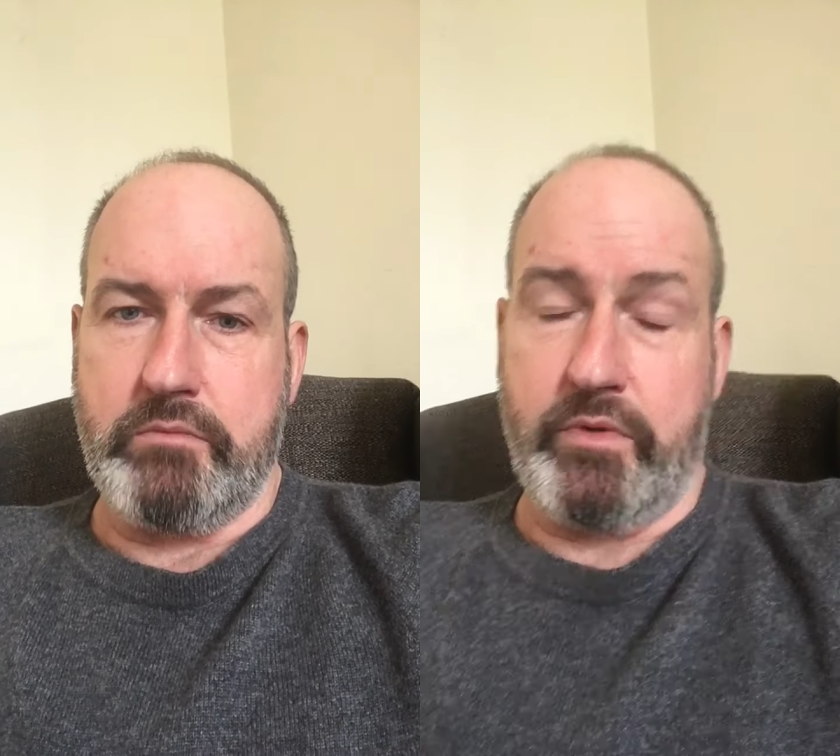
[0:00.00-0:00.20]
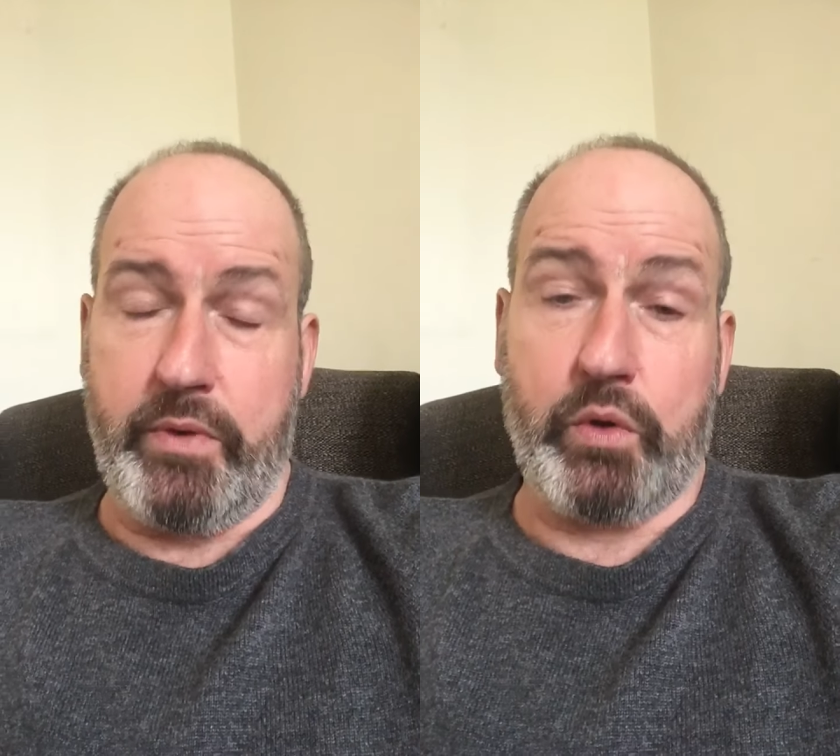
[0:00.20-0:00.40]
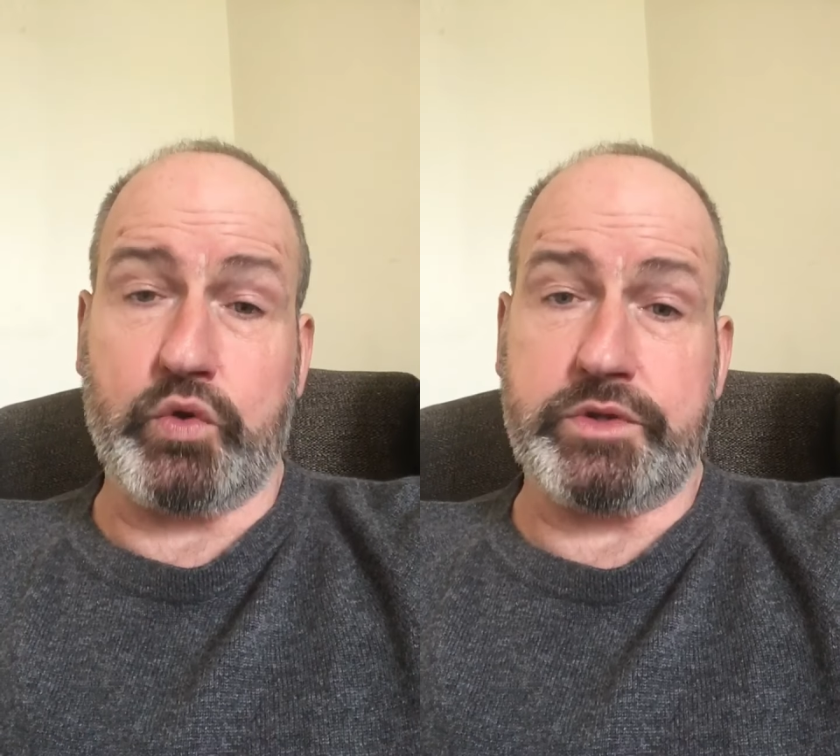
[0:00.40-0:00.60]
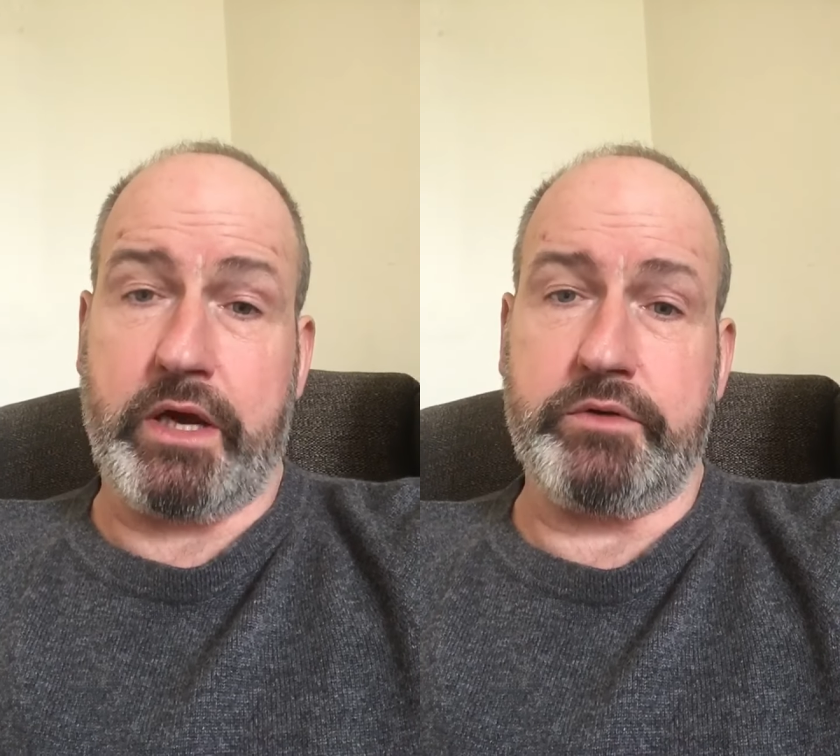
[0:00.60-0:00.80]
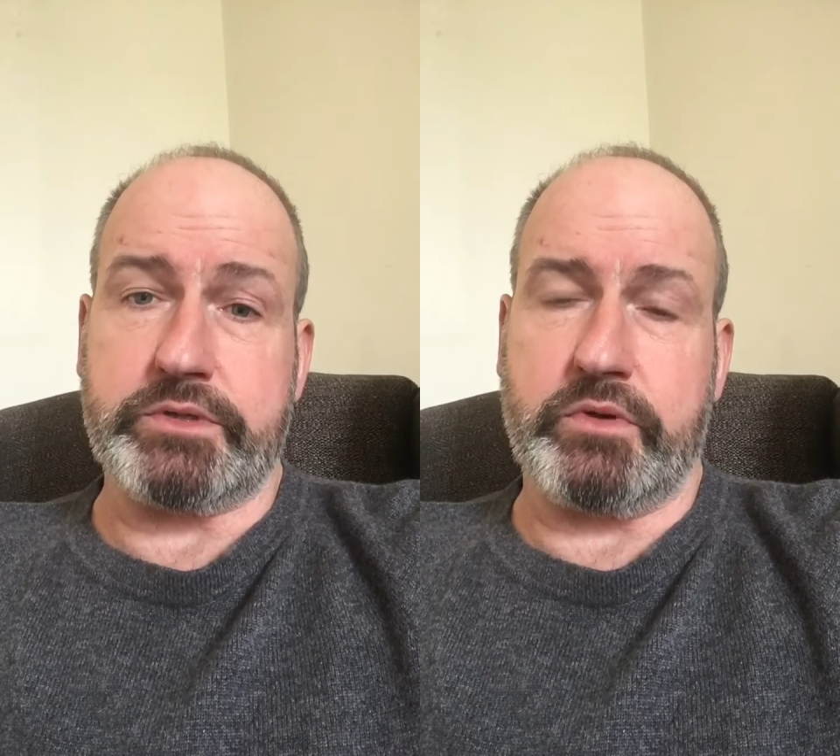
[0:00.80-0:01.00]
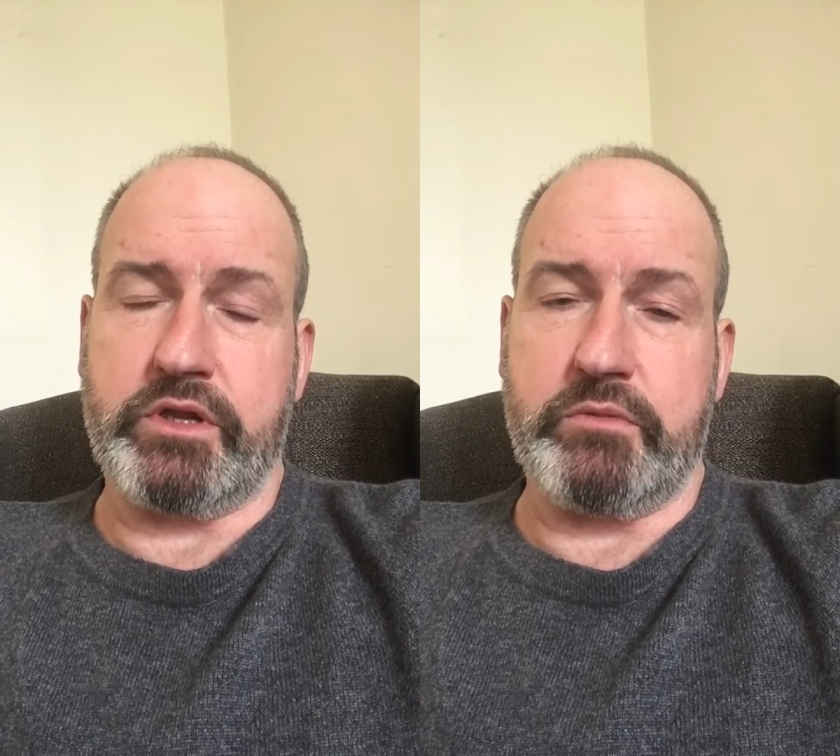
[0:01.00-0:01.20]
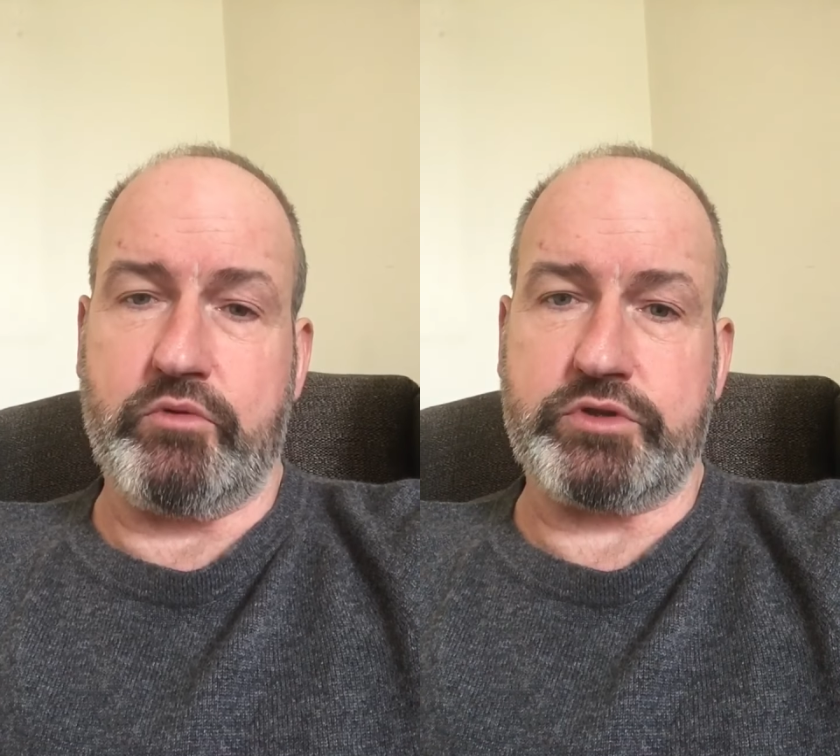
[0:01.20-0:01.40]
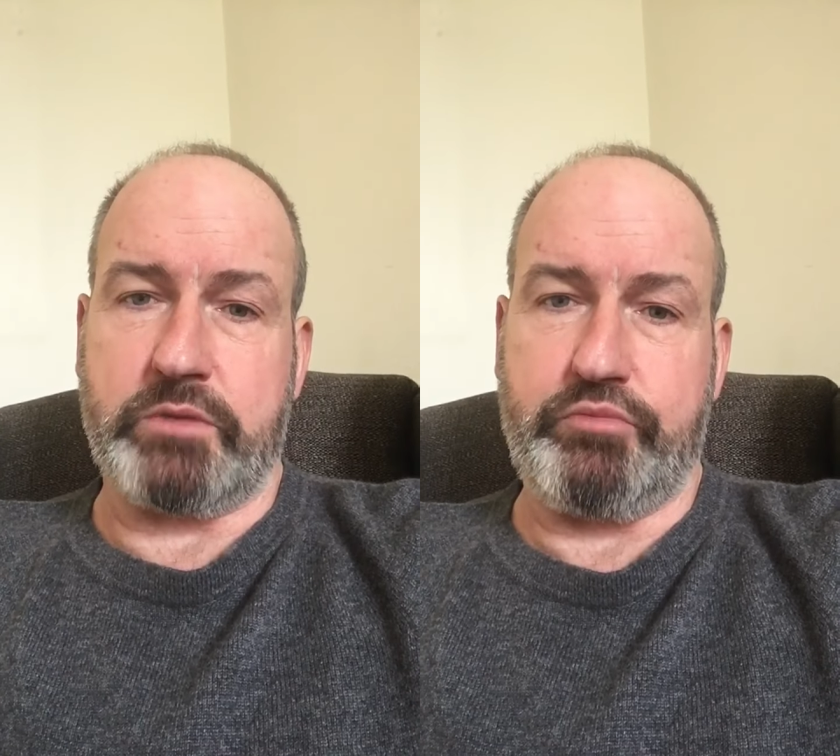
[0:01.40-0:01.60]
we will go down as one of the
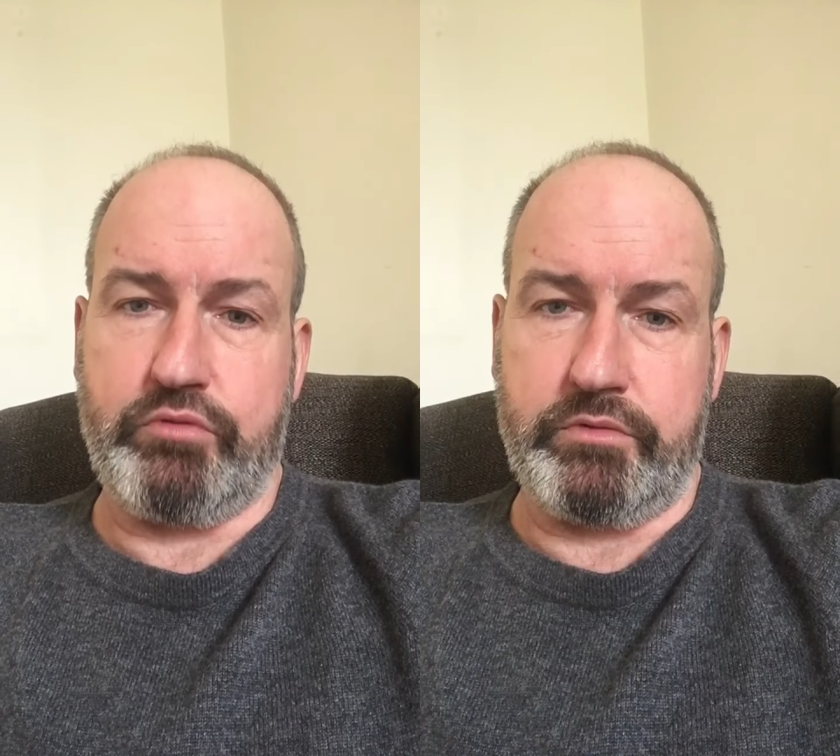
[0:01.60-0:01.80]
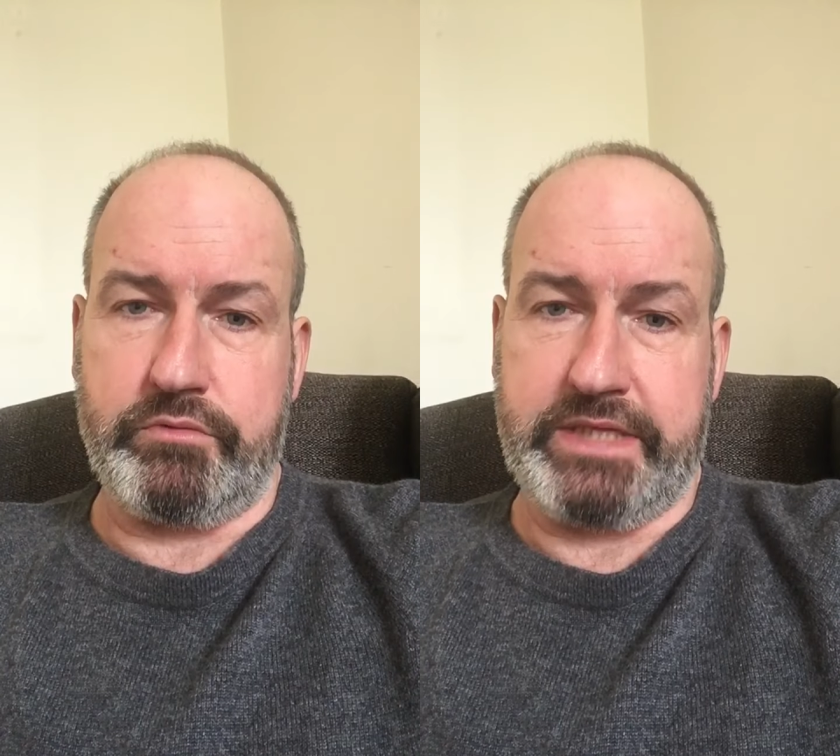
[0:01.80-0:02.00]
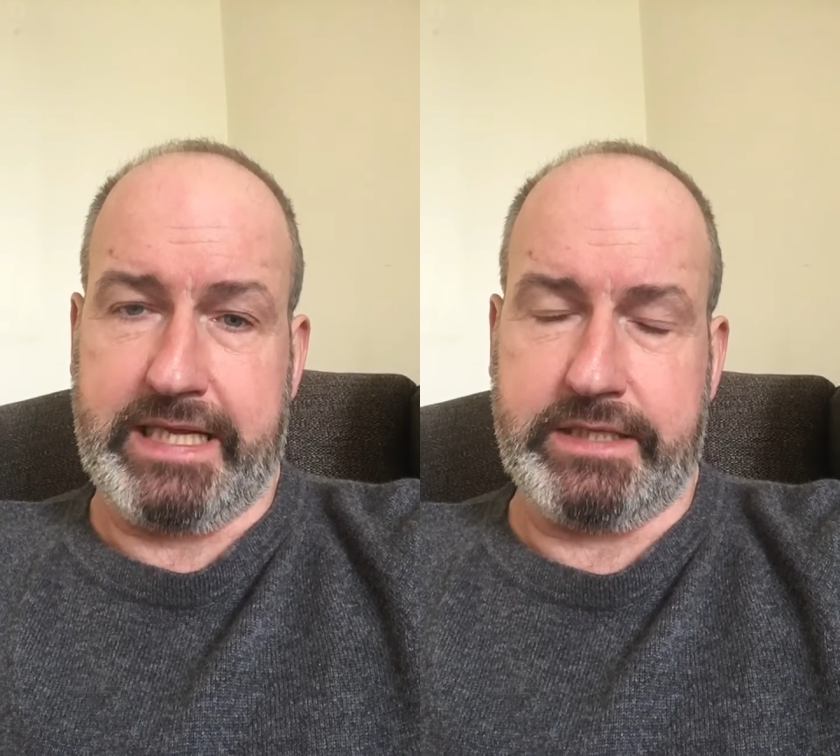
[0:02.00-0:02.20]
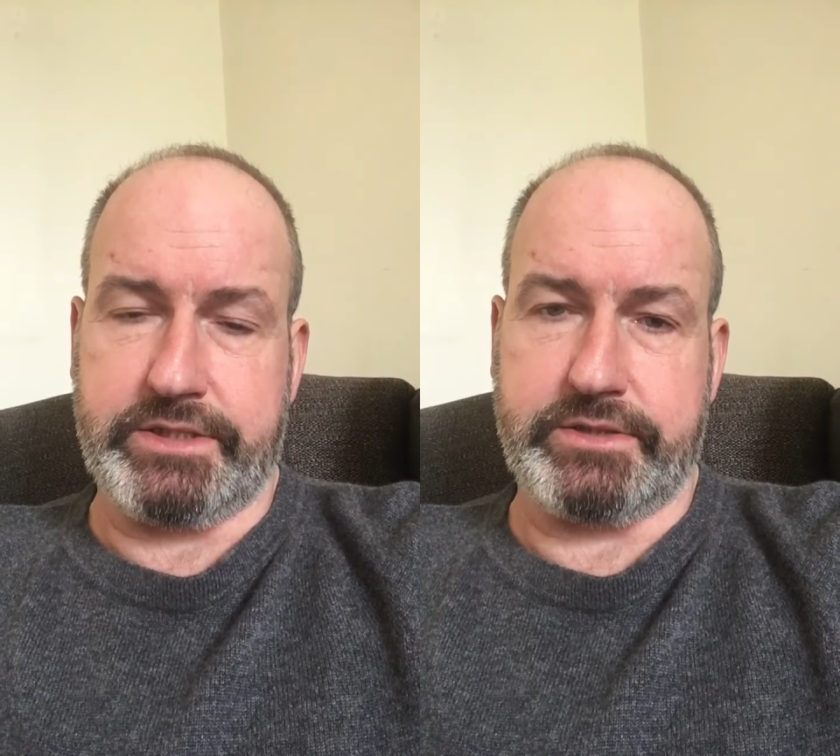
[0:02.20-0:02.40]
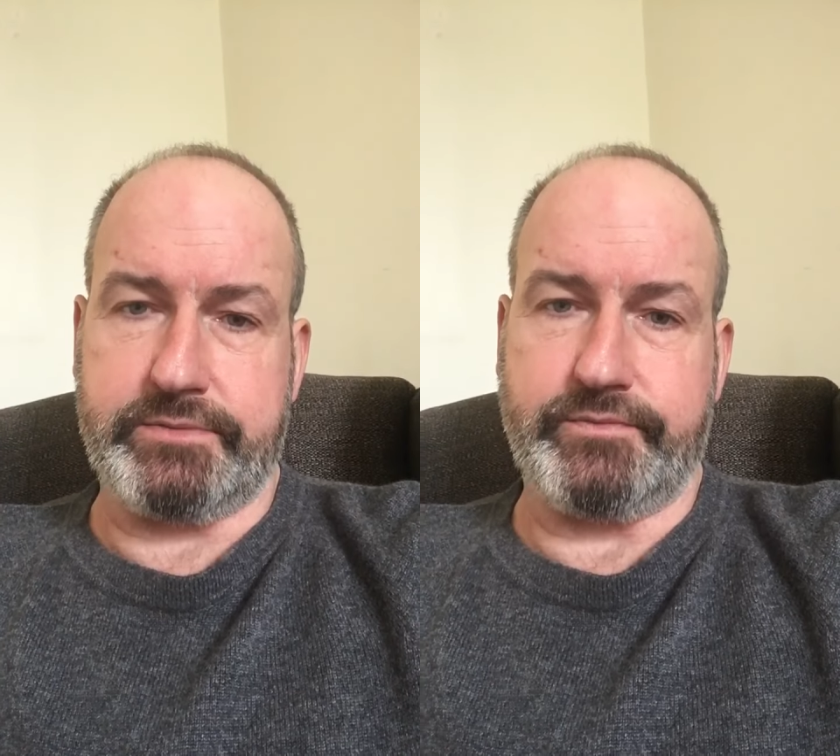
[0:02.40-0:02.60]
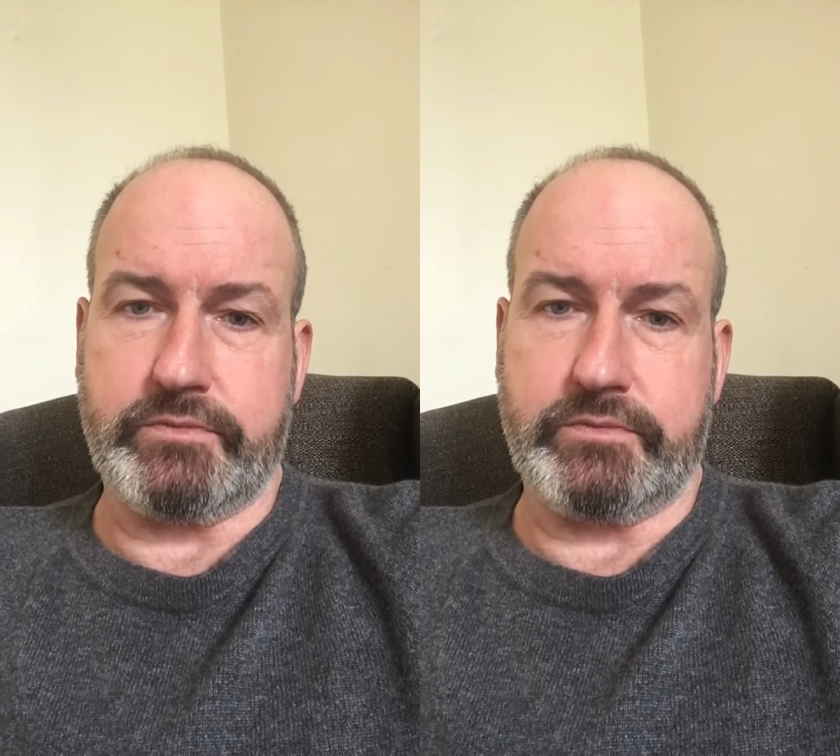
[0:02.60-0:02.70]
most important dates